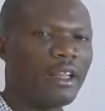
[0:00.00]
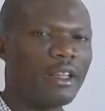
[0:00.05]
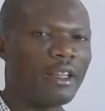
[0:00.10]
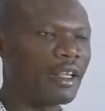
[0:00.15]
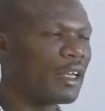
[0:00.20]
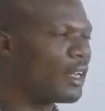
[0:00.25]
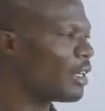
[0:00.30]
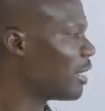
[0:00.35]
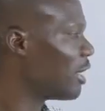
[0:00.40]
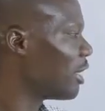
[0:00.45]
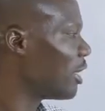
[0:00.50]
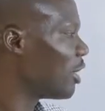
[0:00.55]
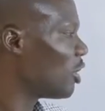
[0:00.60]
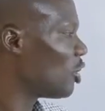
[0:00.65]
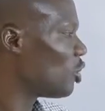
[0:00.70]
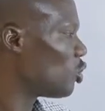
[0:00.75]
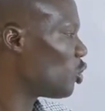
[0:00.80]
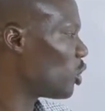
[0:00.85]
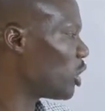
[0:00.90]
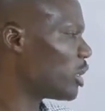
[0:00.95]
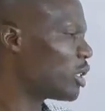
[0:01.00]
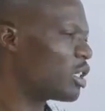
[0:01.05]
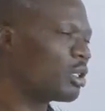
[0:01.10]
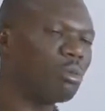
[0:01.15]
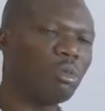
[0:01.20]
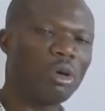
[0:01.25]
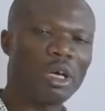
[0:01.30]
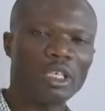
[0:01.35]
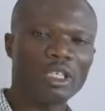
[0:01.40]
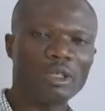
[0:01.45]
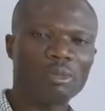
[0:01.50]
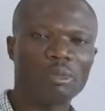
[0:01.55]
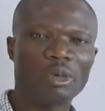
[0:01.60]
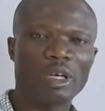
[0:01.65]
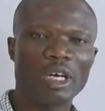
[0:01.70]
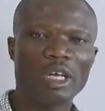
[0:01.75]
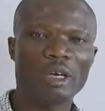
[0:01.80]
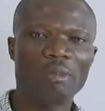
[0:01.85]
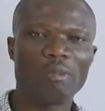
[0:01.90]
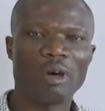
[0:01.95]
Then 20
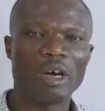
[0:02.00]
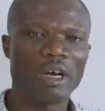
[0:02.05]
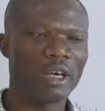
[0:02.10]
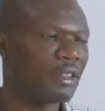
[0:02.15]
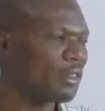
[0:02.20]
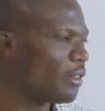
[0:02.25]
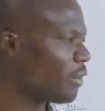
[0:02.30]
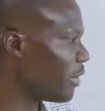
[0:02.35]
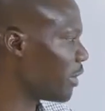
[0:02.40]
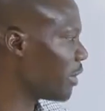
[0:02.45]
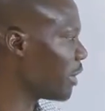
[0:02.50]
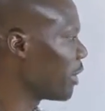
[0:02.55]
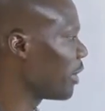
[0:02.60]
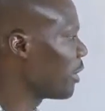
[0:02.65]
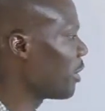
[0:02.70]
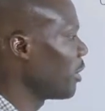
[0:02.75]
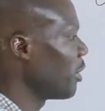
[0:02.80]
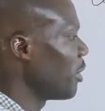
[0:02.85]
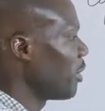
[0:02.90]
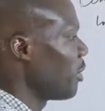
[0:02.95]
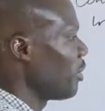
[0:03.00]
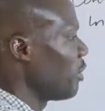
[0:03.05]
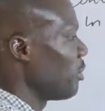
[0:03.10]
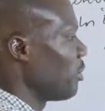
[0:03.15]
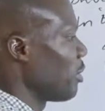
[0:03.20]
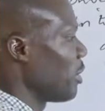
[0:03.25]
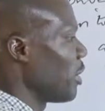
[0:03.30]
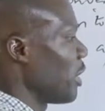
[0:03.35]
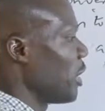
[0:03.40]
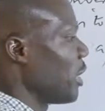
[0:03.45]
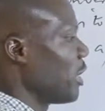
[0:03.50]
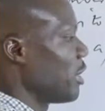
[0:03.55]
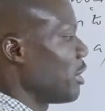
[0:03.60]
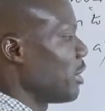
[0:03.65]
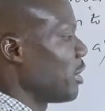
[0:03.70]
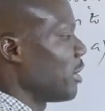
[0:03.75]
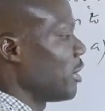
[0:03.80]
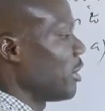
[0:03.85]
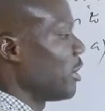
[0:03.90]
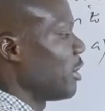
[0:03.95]
multiplied by 3, you
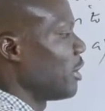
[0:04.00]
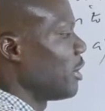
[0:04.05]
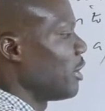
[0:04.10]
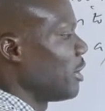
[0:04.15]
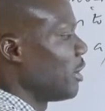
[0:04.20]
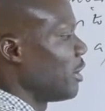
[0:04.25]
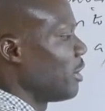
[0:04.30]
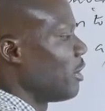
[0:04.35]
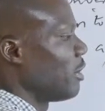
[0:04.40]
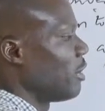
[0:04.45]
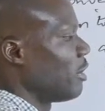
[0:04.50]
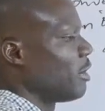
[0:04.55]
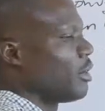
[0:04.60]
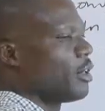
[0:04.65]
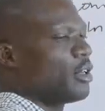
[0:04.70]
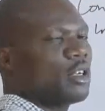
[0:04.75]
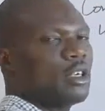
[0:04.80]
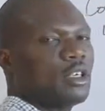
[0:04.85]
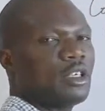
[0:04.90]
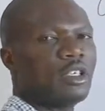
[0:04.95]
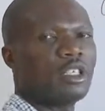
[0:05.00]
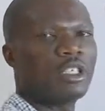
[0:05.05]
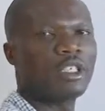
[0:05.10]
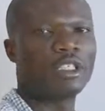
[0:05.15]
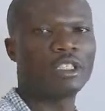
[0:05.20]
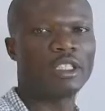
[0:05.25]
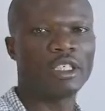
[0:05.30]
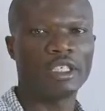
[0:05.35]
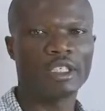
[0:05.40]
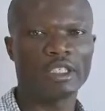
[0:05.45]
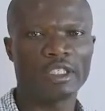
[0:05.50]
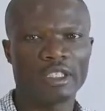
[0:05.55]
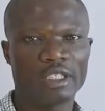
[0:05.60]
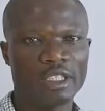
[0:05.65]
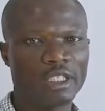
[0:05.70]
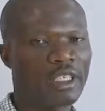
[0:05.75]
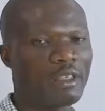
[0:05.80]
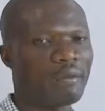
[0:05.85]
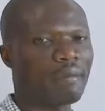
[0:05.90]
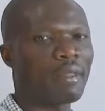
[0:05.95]
get it is
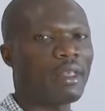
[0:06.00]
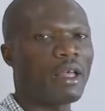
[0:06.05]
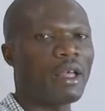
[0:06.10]
60.